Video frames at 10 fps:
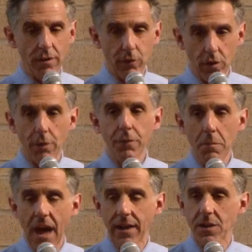of learn from
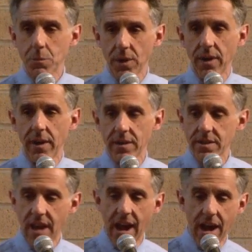that
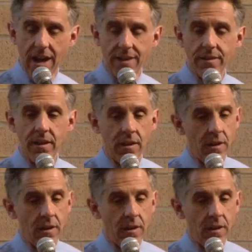experience, and